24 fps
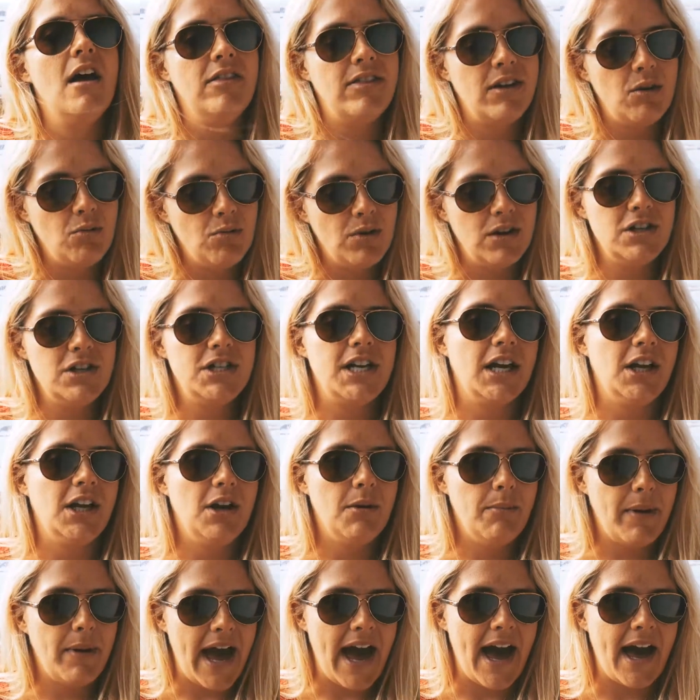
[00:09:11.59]
They would check
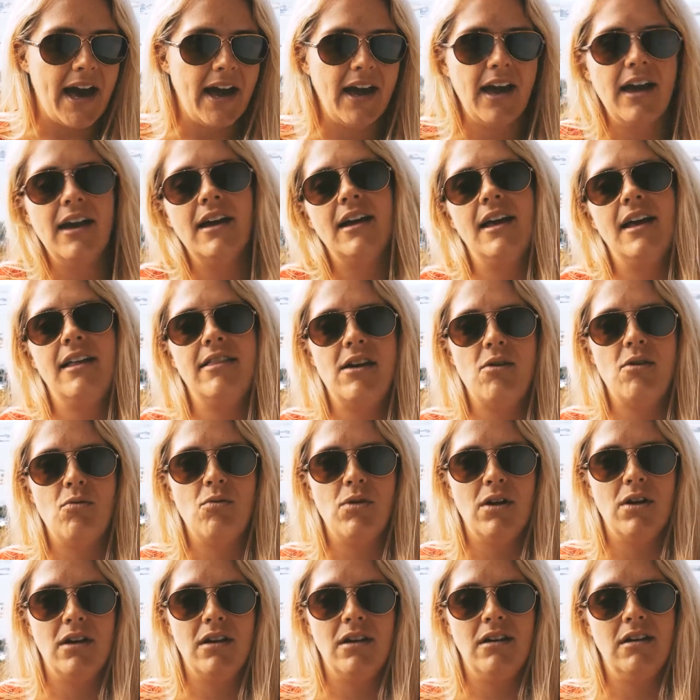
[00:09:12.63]
your bag and they
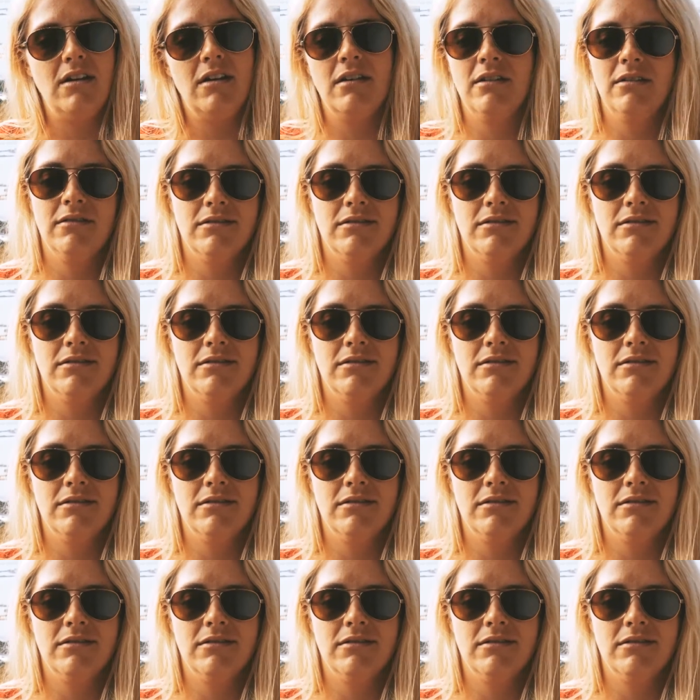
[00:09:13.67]
would